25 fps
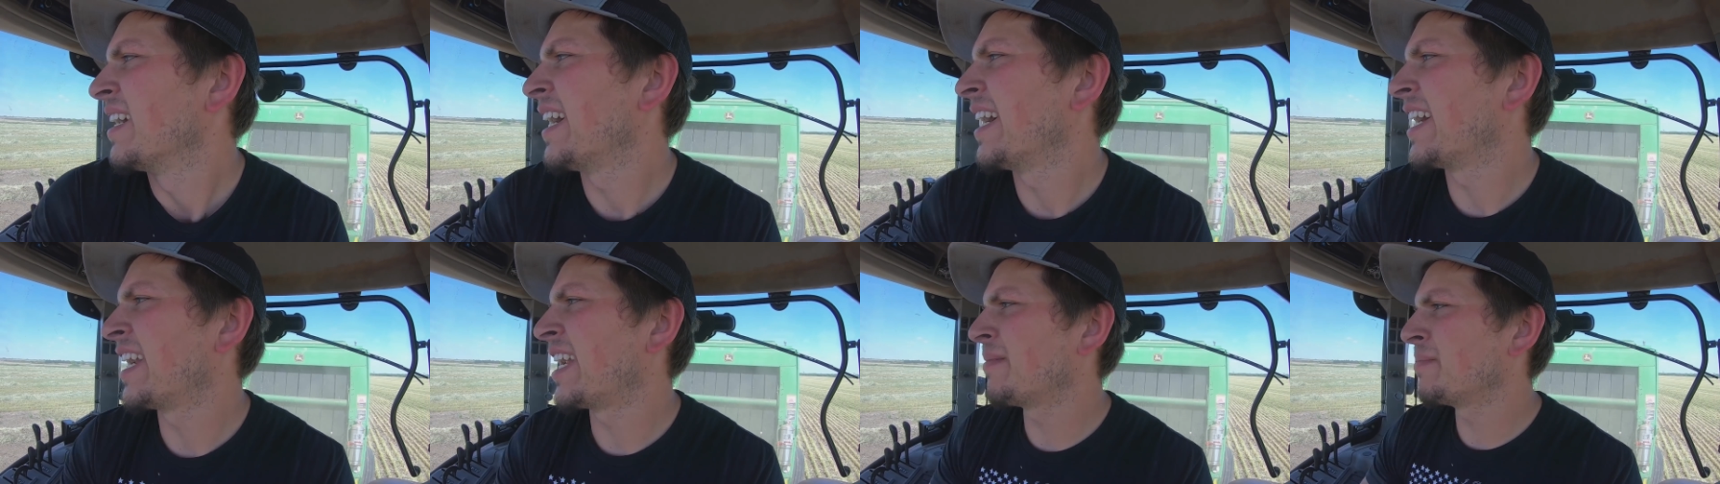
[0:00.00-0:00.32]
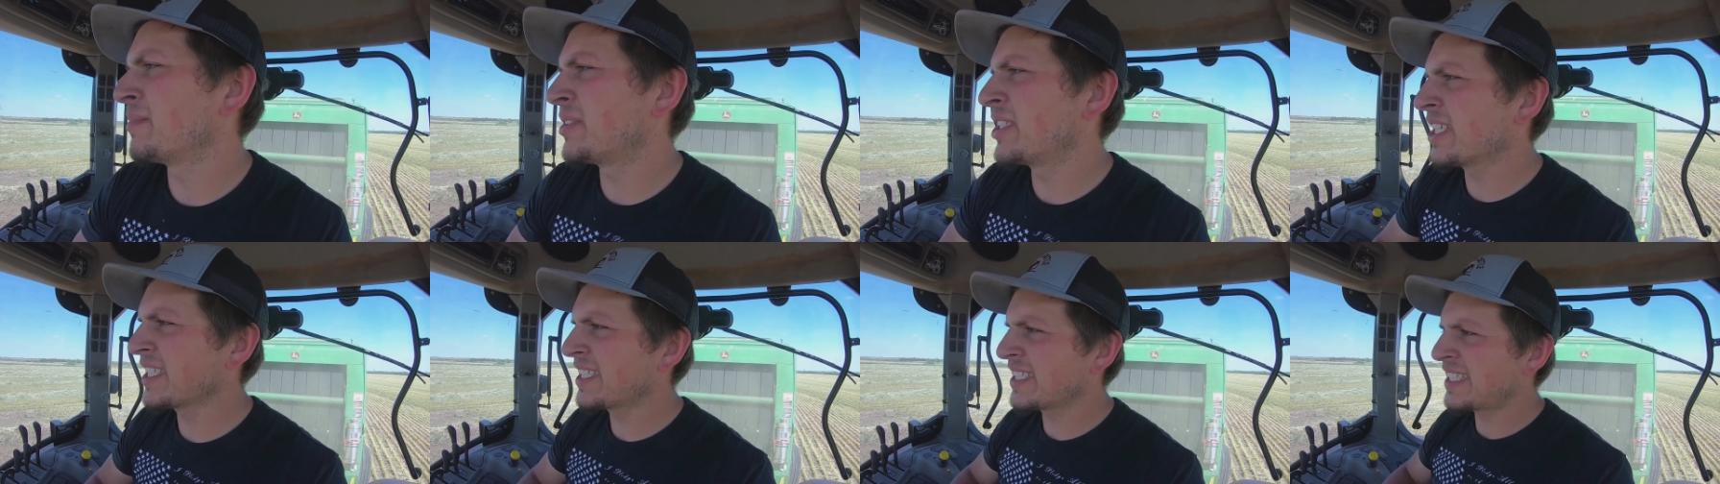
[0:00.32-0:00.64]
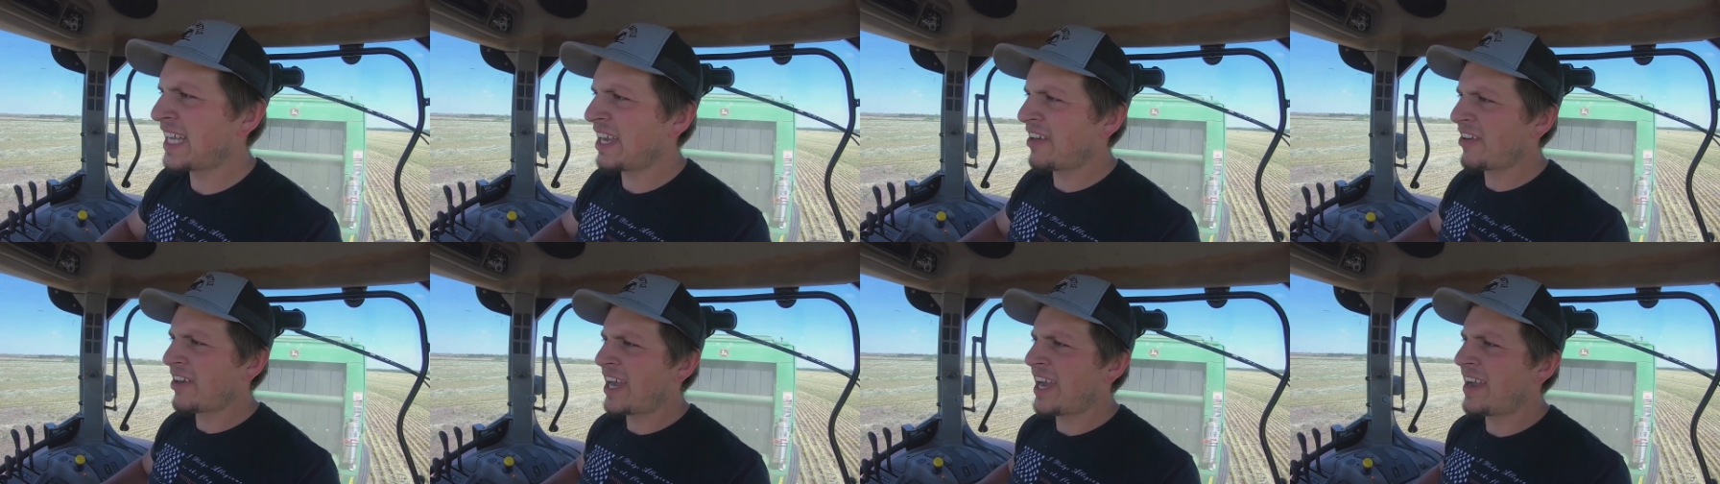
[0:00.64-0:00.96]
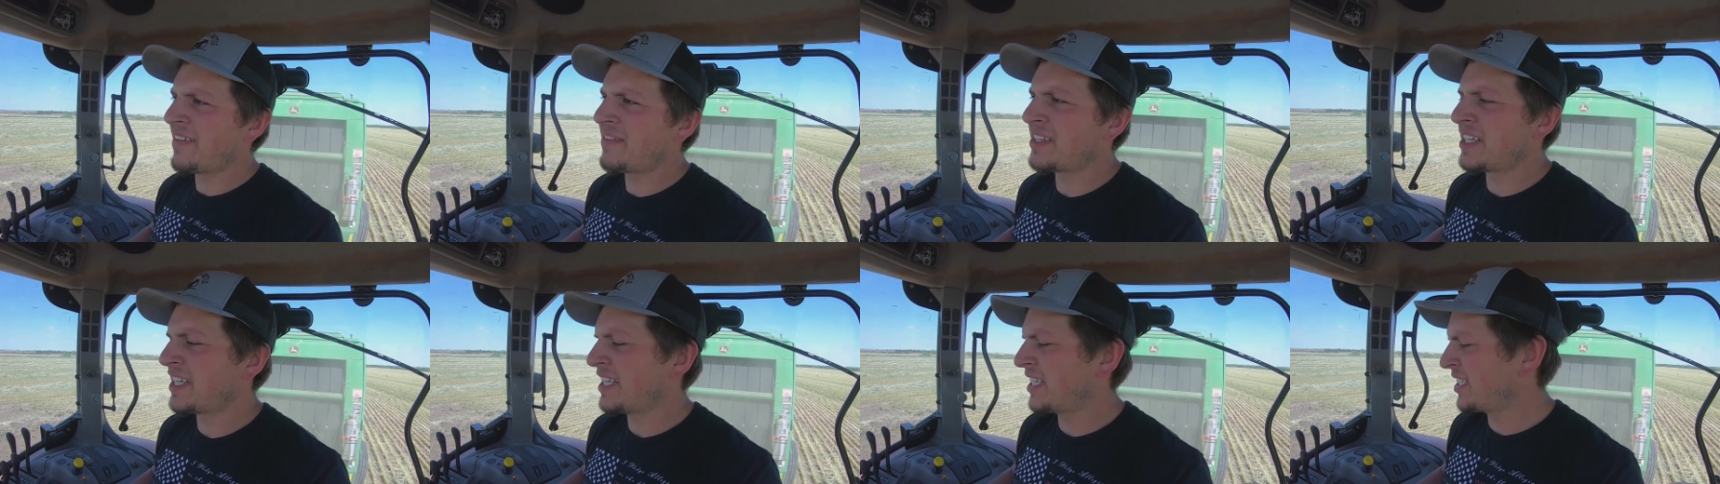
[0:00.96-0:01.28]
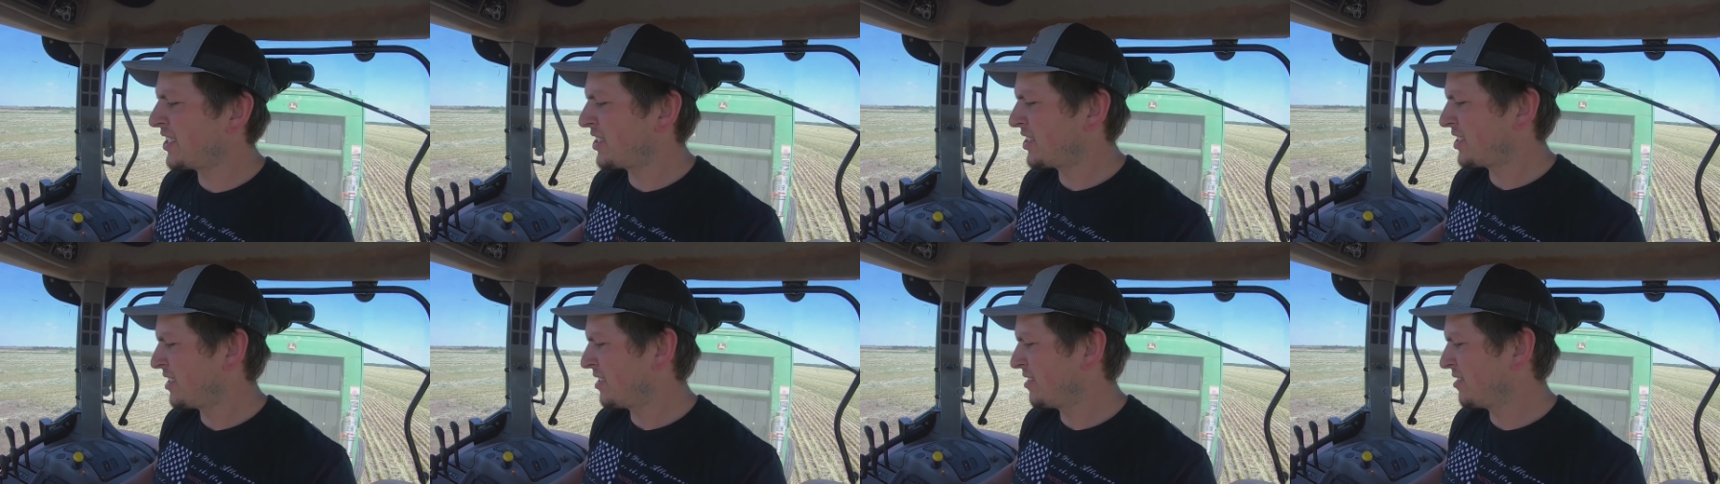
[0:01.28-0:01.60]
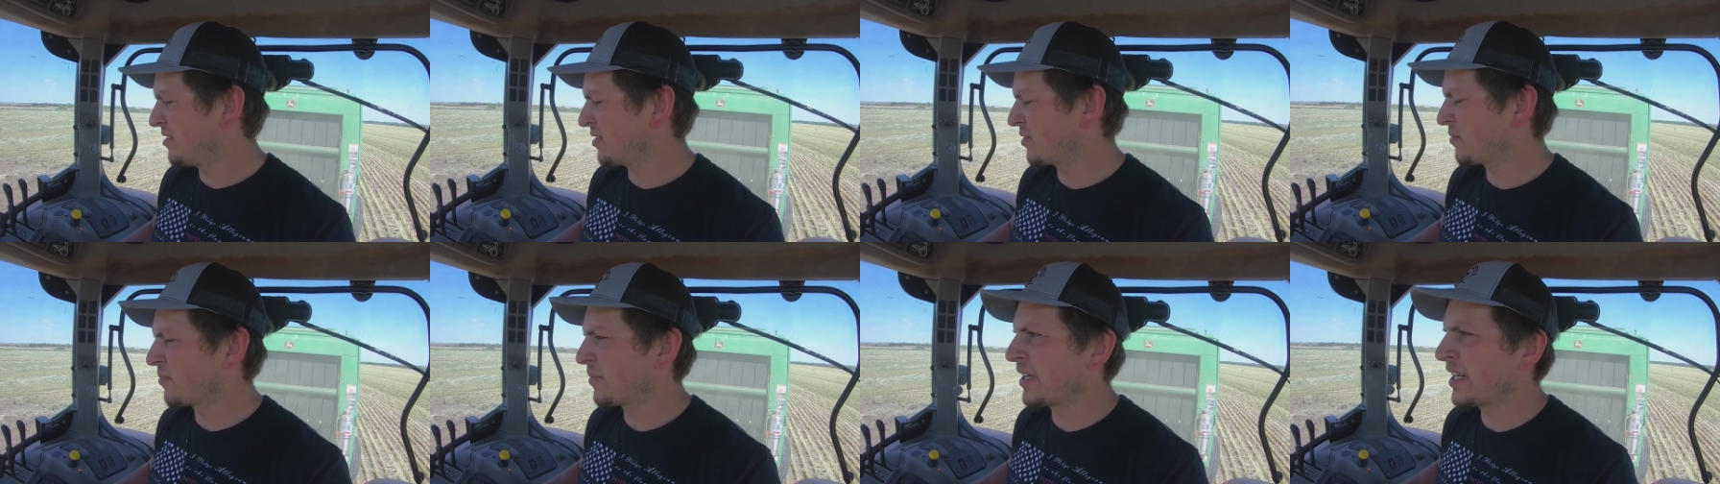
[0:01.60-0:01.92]
And I'm just now having
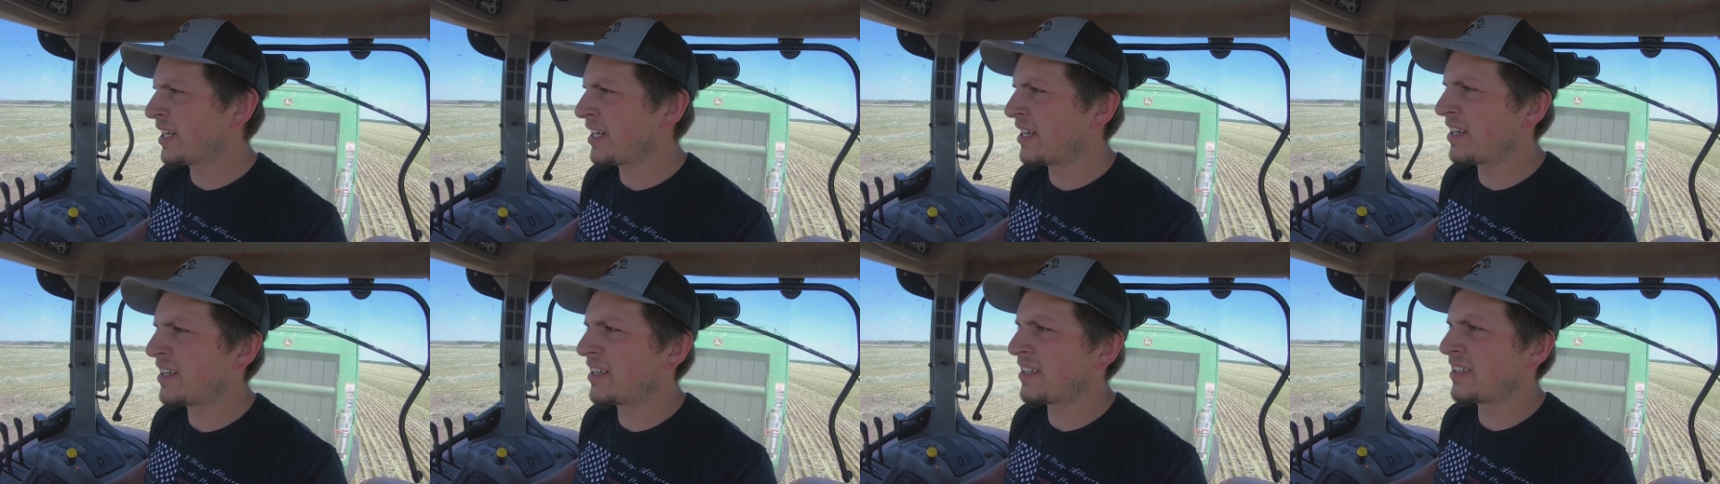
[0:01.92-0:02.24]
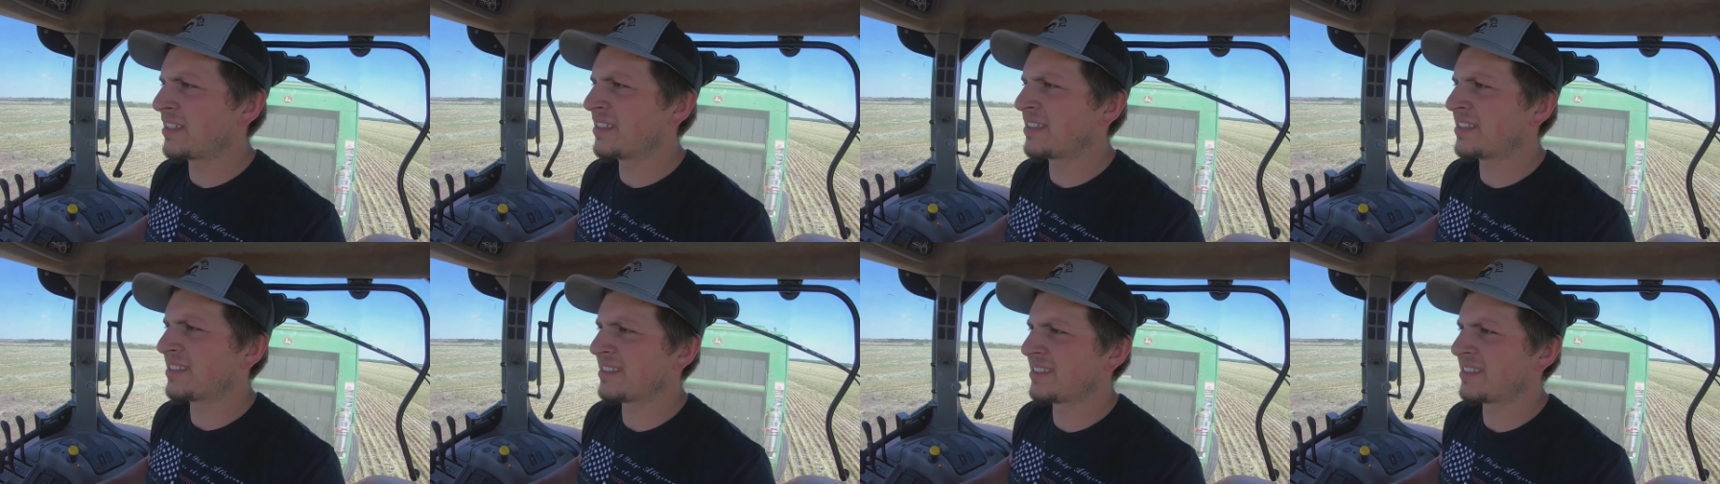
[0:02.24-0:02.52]
issues where